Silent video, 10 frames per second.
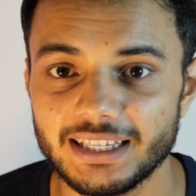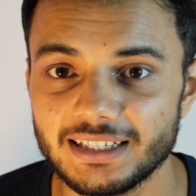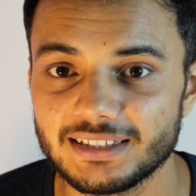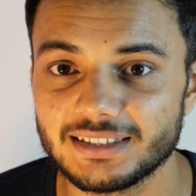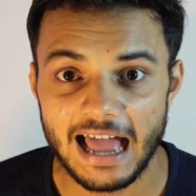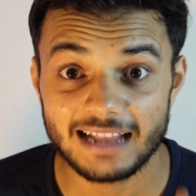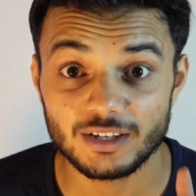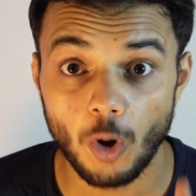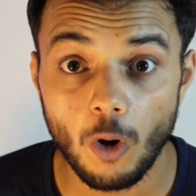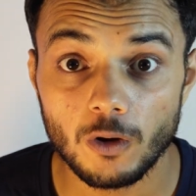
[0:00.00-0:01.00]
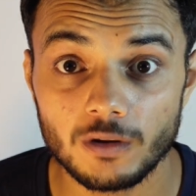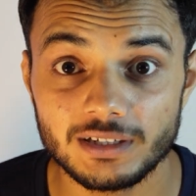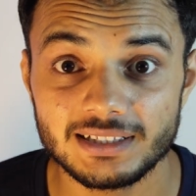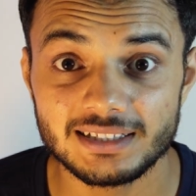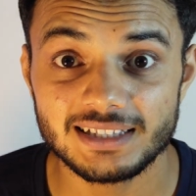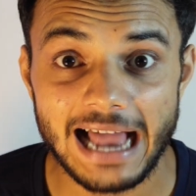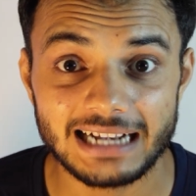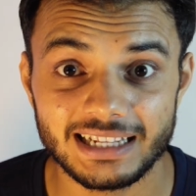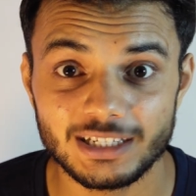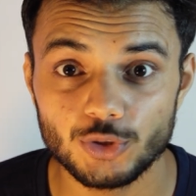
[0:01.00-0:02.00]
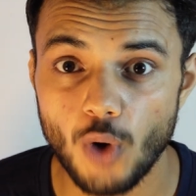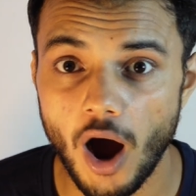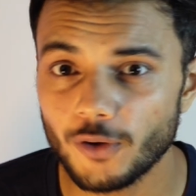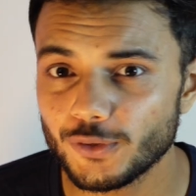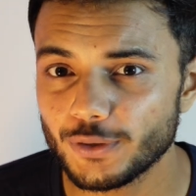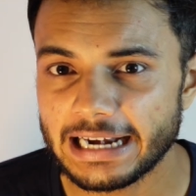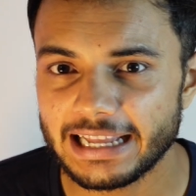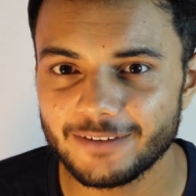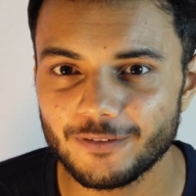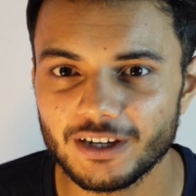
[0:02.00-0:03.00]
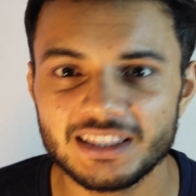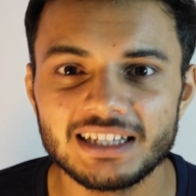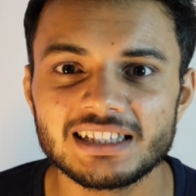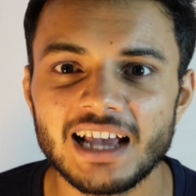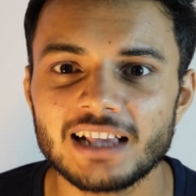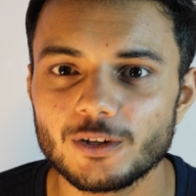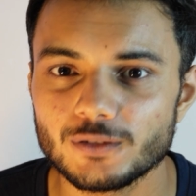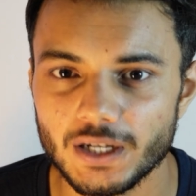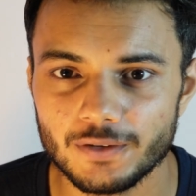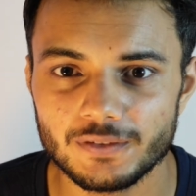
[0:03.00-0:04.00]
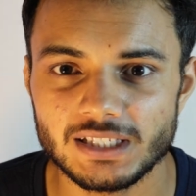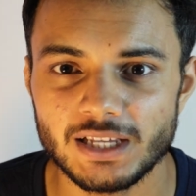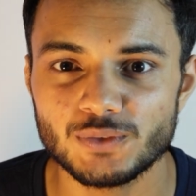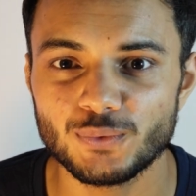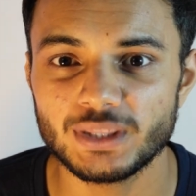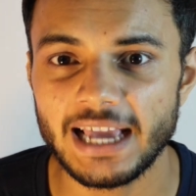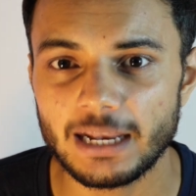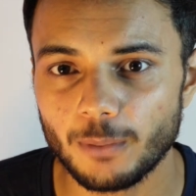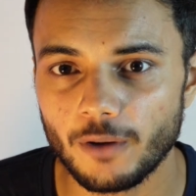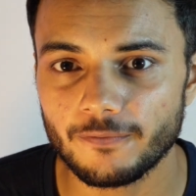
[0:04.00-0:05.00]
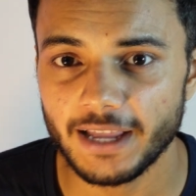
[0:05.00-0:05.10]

gigs. And not only this, I'll tell you how you can deliver these kinds of services with the help of